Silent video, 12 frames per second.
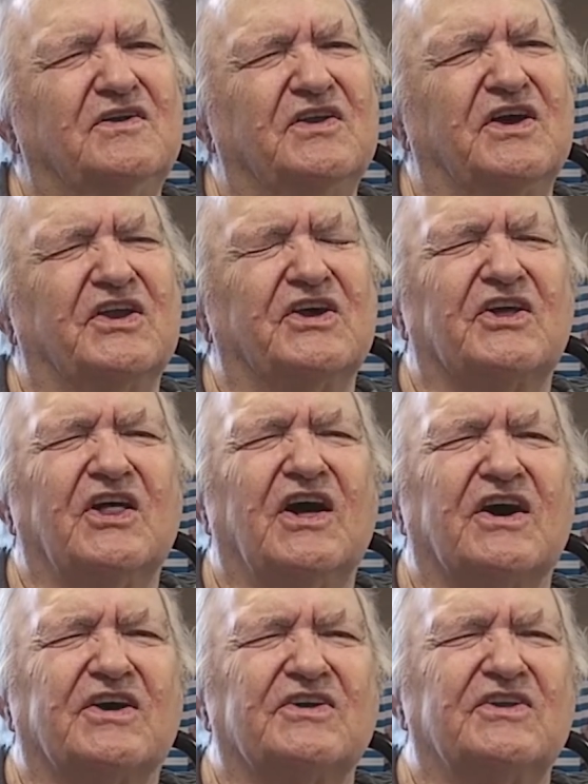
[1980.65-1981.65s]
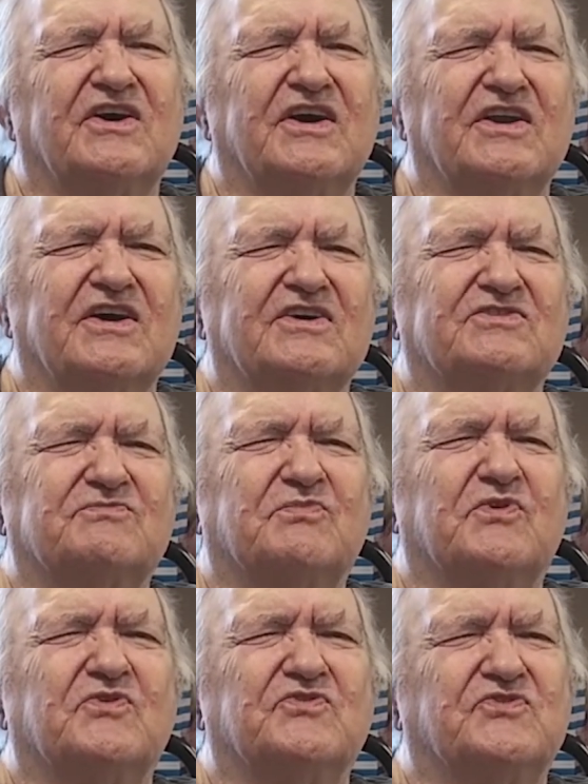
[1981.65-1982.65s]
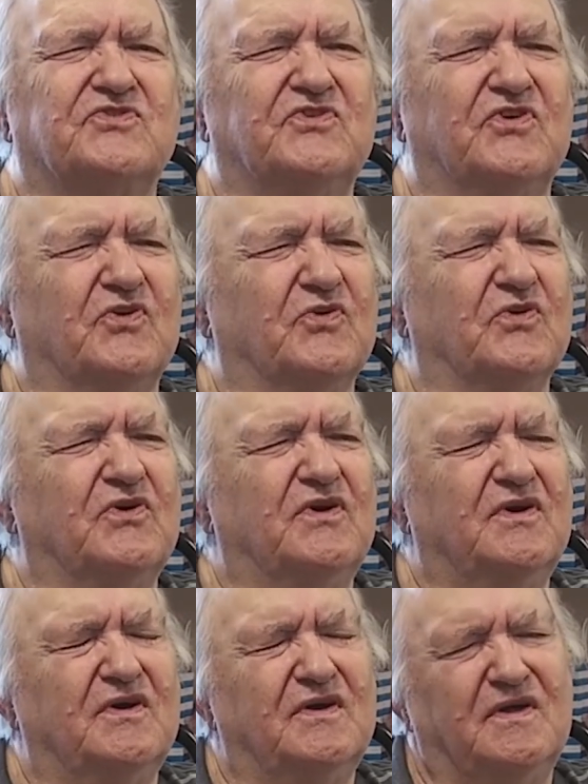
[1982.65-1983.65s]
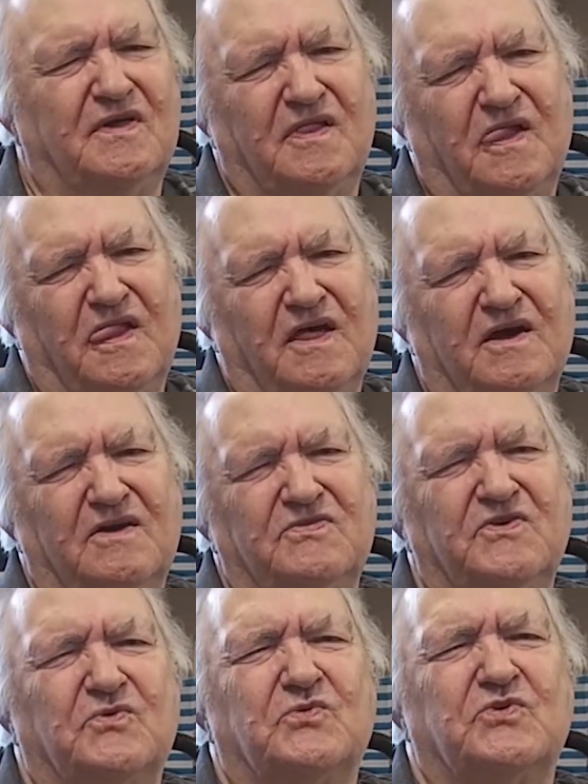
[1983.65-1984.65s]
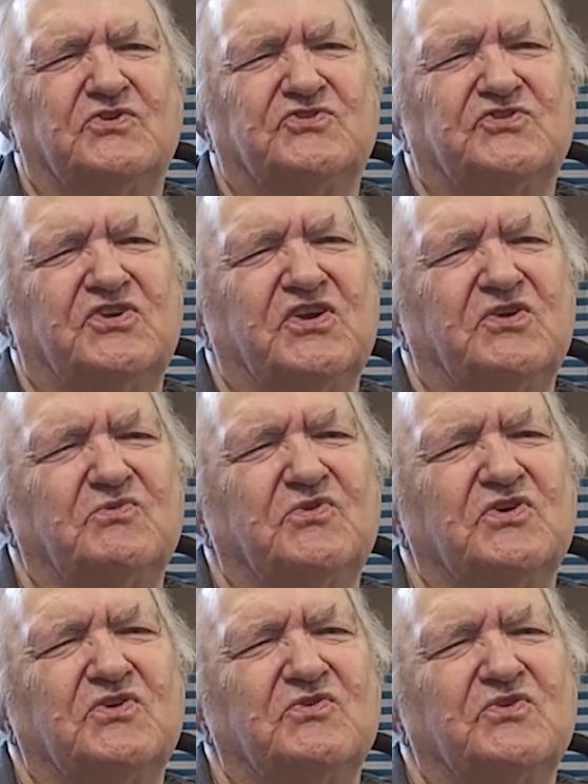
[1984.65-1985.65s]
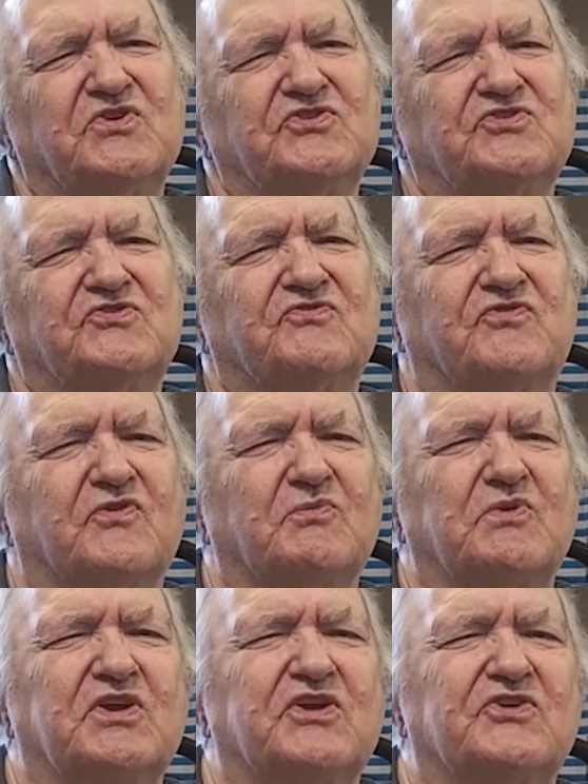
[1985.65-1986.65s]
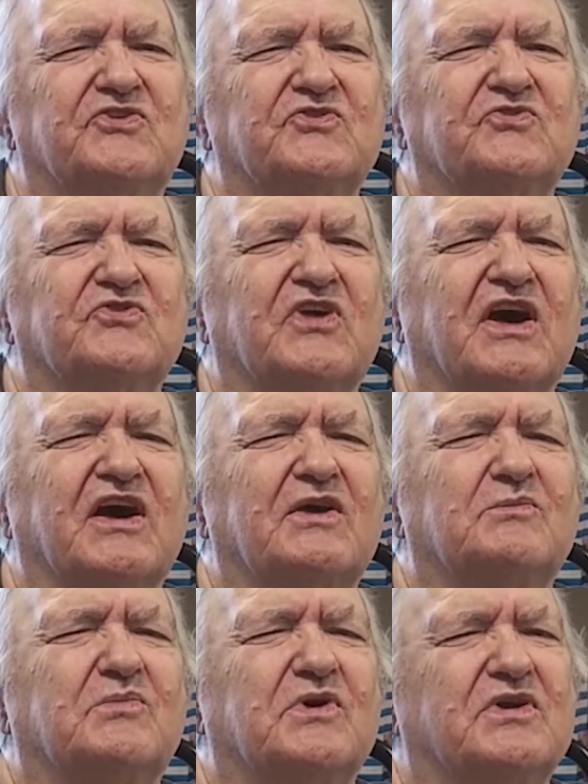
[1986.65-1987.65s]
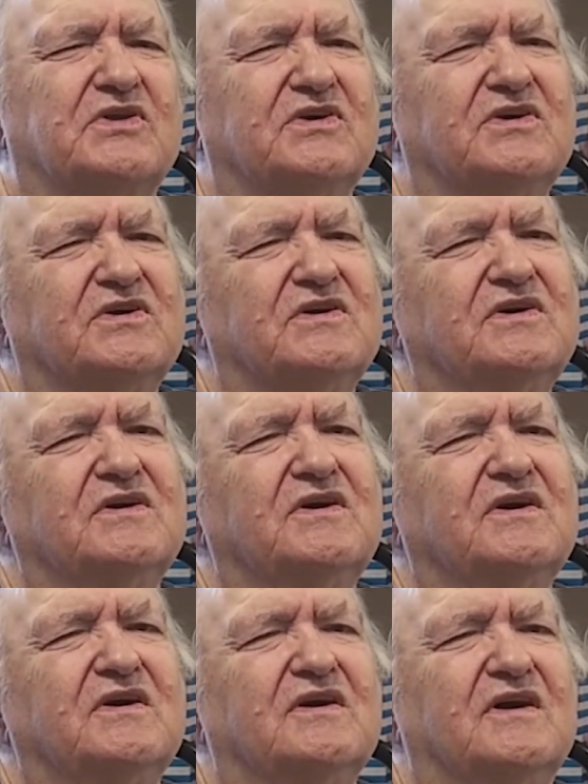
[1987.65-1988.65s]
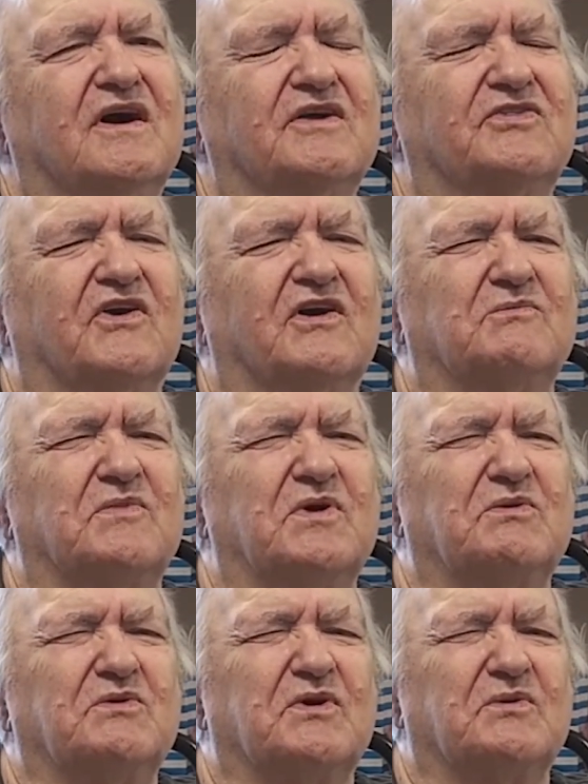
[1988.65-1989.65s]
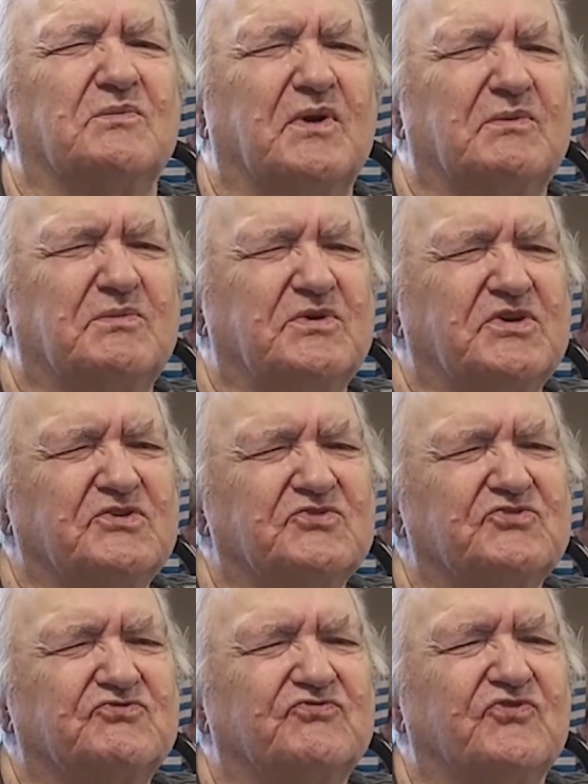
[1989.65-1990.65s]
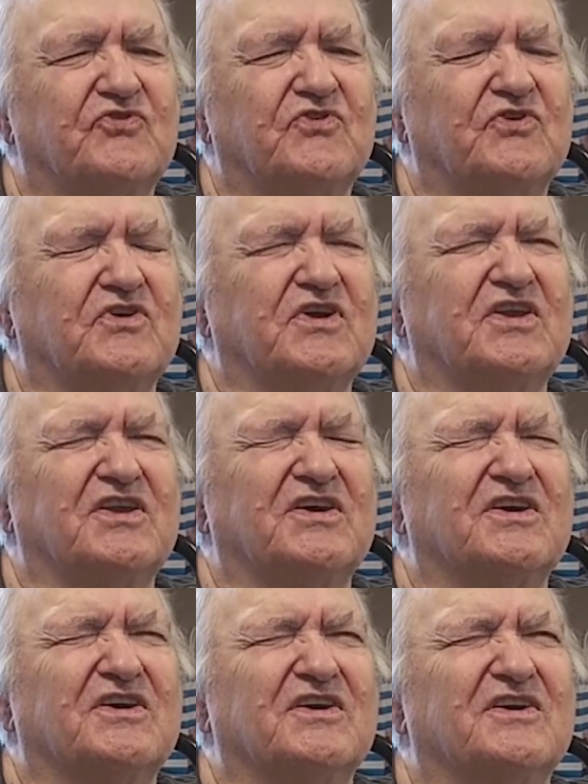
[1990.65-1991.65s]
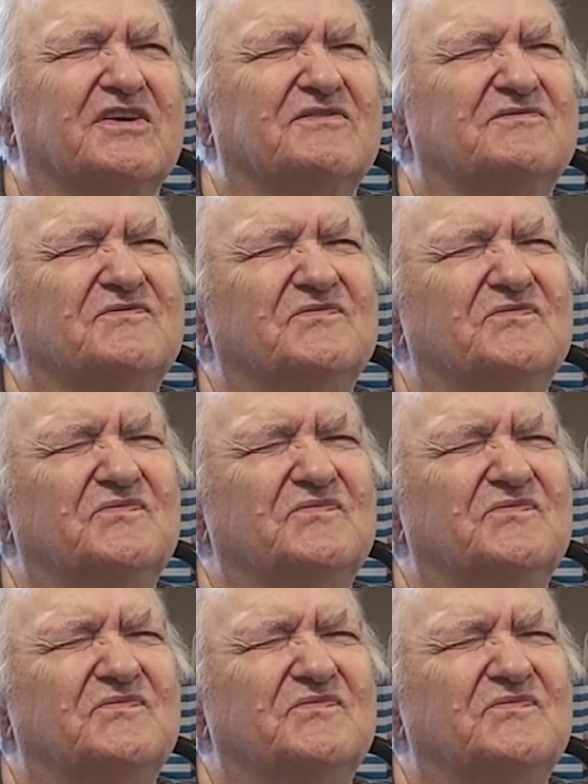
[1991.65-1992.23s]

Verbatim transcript: nine o'clock at night, I suppose, and no, and there wasn't any real reason for me to do that, but I thought maybe I might be useful. And um,